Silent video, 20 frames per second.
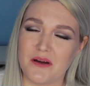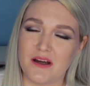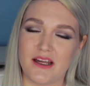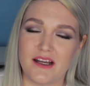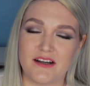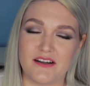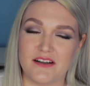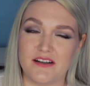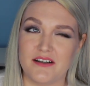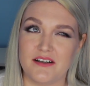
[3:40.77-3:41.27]

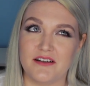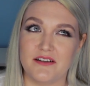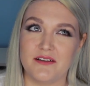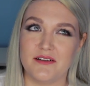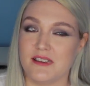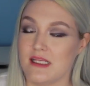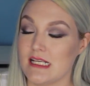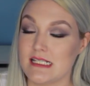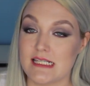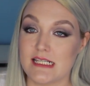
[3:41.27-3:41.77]
I don't know.
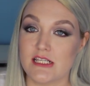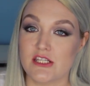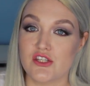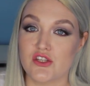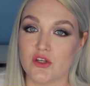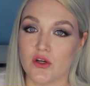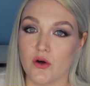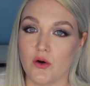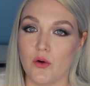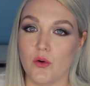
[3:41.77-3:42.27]
This is
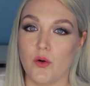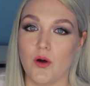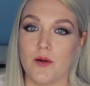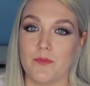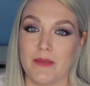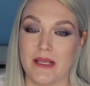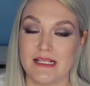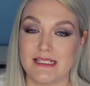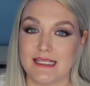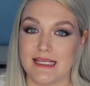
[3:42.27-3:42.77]
so
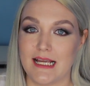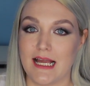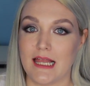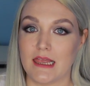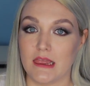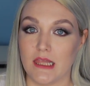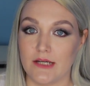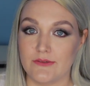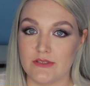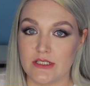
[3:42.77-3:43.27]
amazing. I
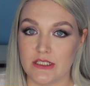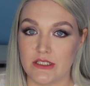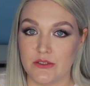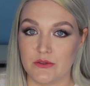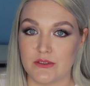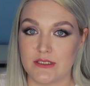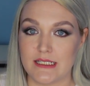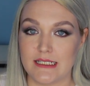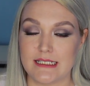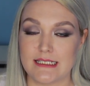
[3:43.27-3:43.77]
love to
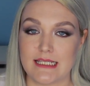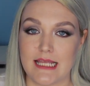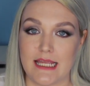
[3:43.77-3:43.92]
use this.